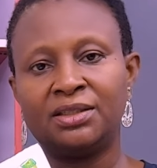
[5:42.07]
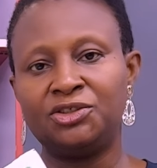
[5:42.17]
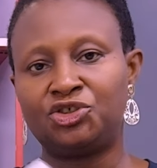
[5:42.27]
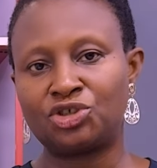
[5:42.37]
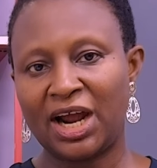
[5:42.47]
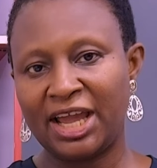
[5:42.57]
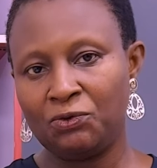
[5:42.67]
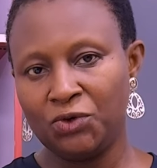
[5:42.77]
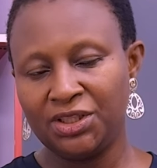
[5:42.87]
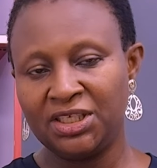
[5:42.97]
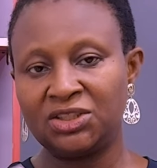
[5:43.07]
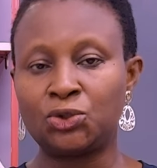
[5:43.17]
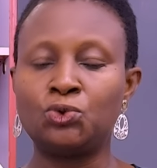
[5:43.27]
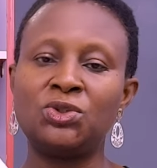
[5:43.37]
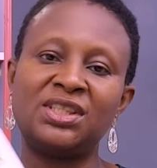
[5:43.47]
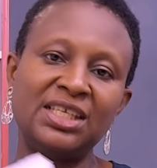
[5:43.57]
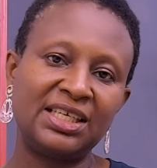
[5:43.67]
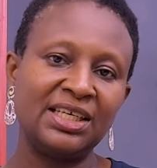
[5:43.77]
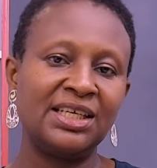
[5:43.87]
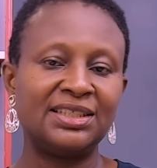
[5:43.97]
dry with it to
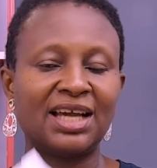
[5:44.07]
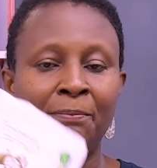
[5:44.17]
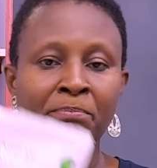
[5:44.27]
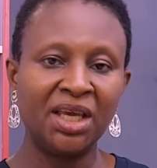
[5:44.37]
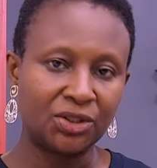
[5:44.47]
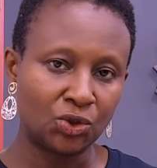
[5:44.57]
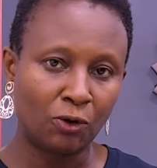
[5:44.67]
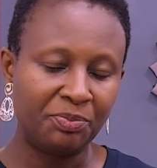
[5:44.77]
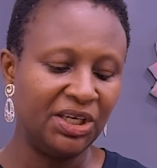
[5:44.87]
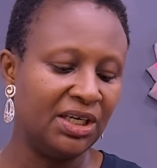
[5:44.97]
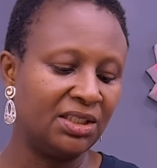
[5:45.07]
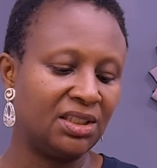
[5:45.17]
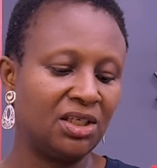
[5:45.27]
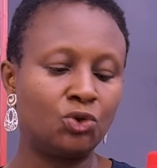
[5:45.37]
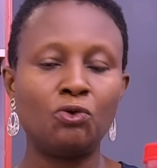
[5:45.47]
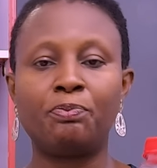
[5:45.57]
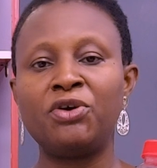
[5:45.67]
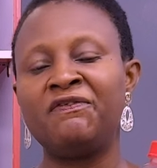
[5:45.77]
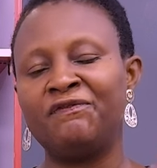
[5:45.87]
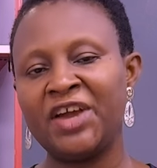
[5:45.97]
thicken it and mix up in it, it will
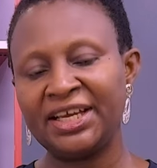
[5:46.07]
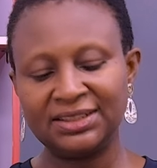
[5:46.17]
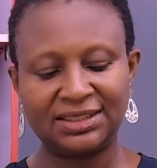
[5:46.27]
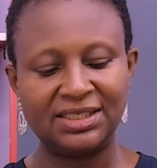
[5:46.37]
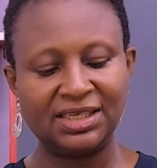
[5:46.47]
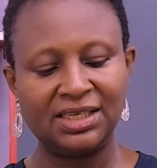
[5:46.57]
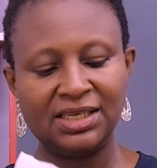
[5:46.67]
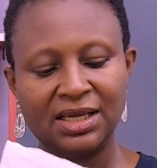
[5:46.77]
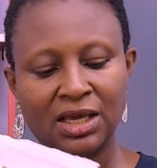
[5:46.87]
prevent the